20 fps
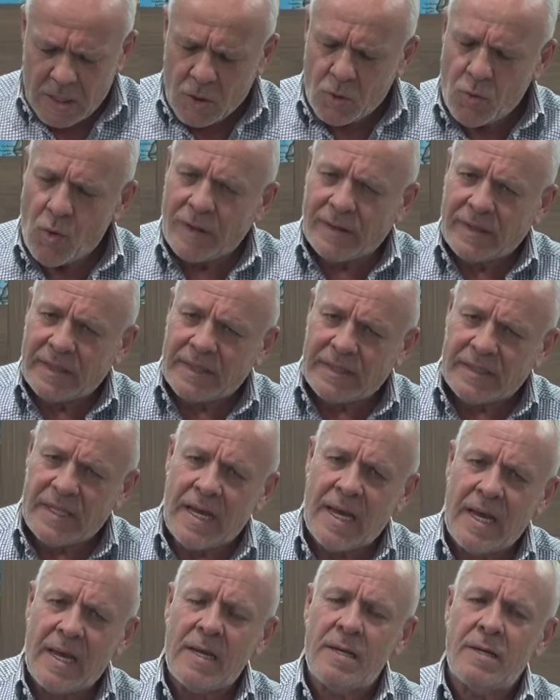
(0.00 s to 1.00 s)
to
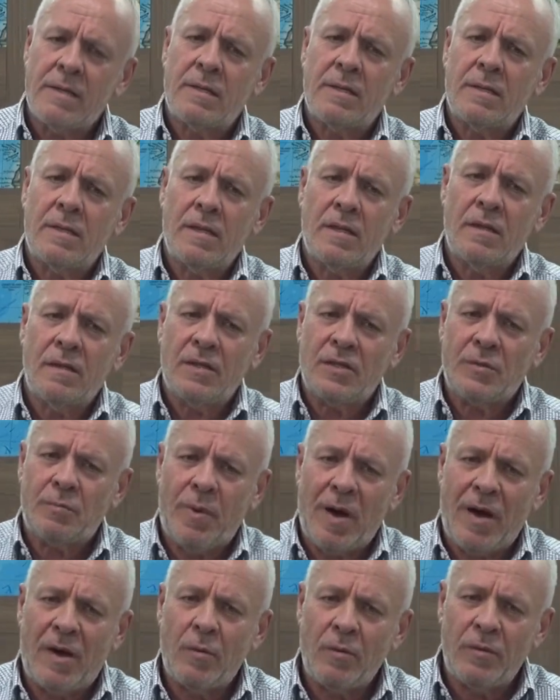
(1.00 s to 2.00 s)
understand this,
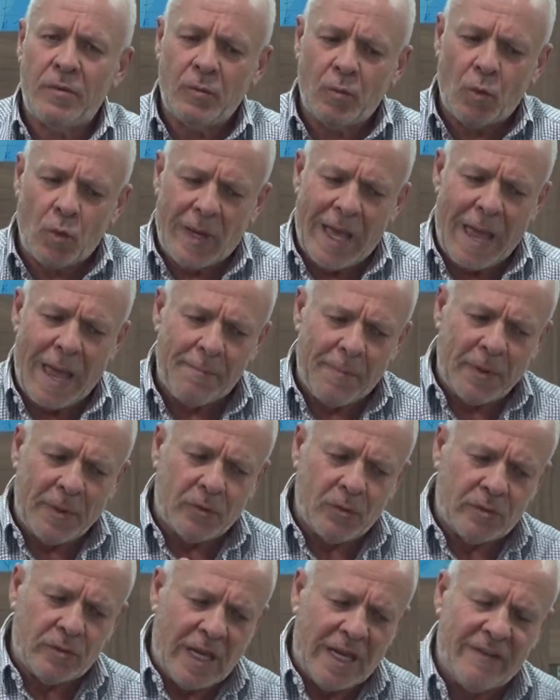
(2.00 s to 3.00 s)
what happened to
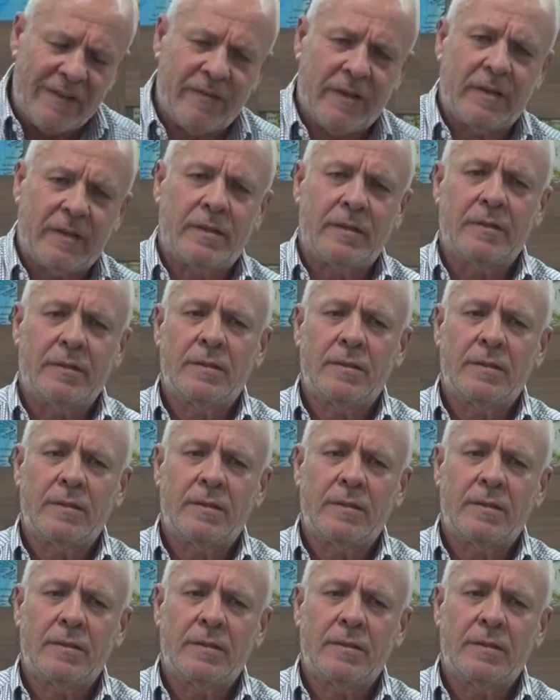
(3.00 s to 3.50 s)
David